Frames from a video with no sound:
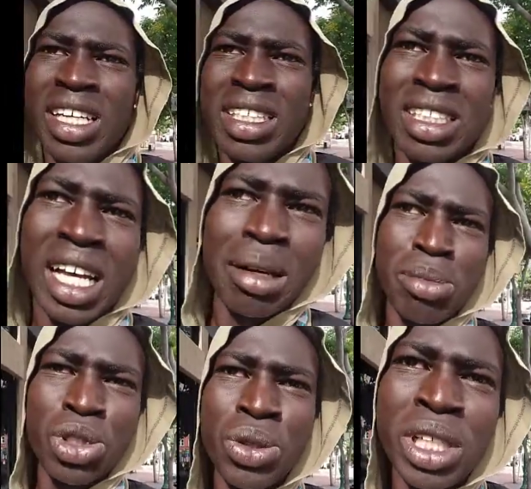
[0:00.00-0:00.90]
is
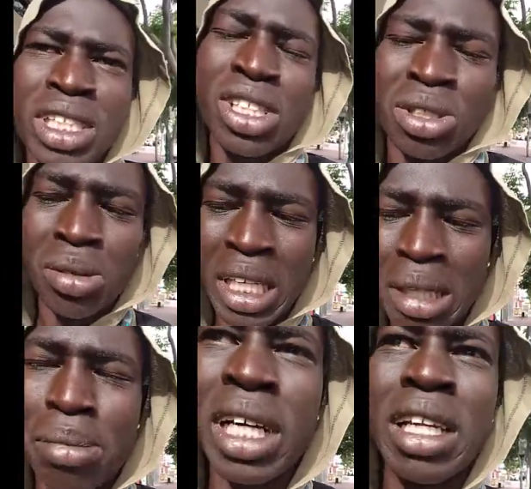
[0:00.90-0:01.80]
I'm doing it to
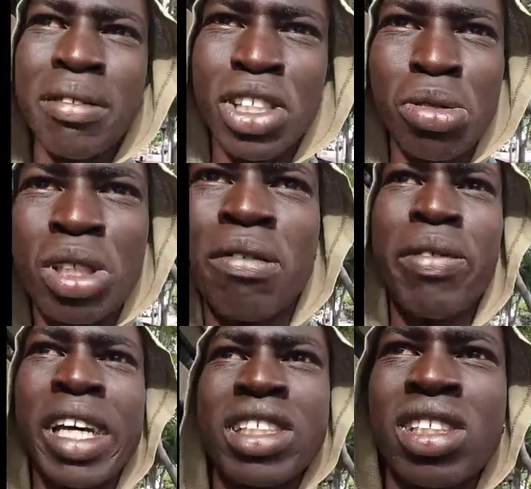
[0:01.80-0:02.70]
get money to
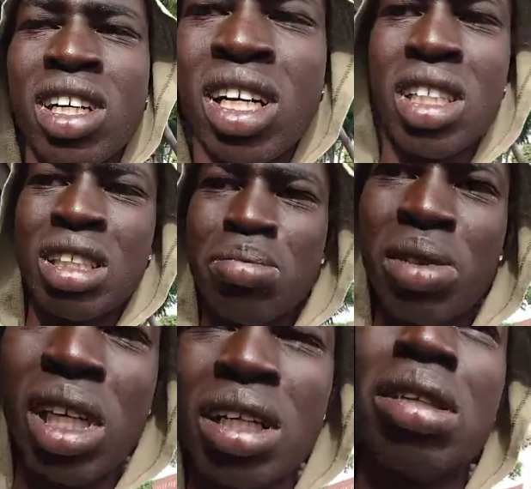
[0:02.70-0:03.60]
invest on this
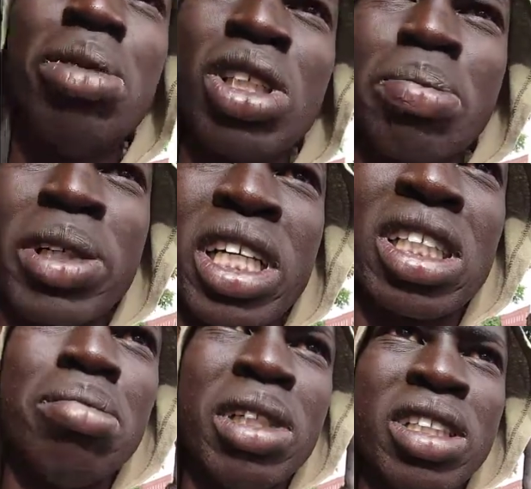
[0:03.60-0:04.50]
on the music
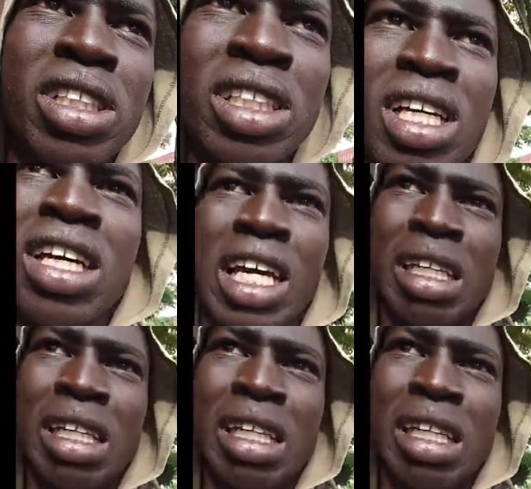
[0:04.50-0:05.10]
production business.